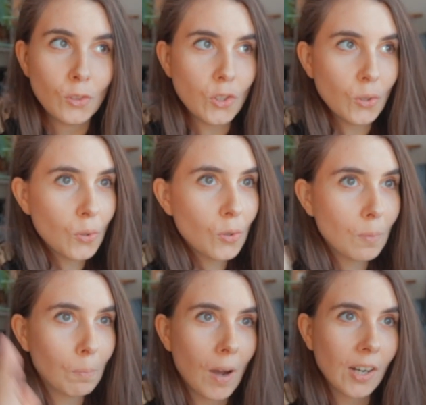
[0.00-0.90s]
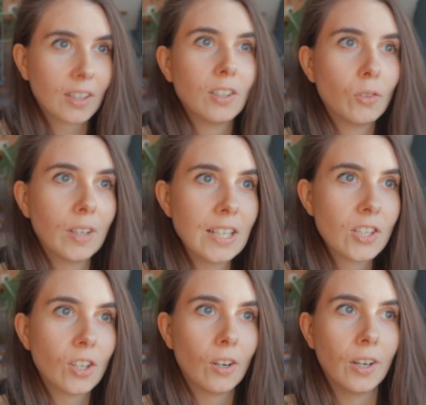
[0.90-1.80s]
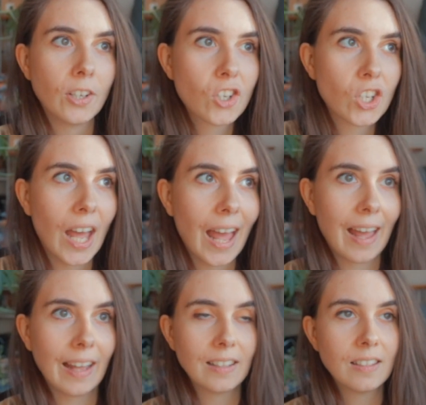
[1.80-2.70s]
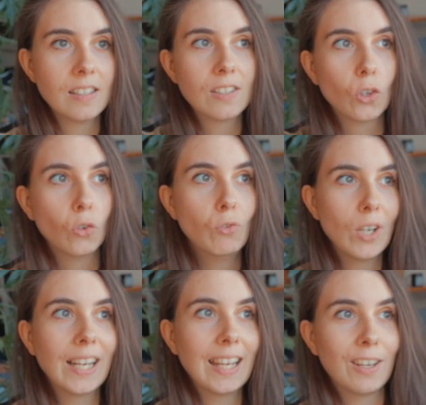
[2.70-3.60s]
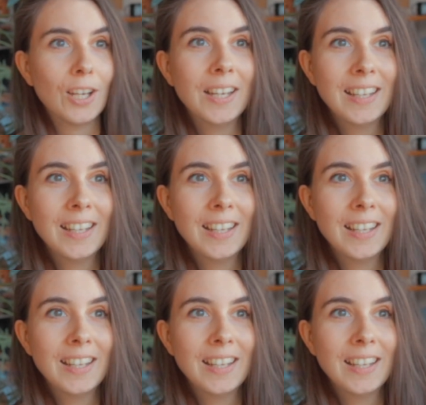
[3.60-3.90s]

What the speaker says: Do market research and really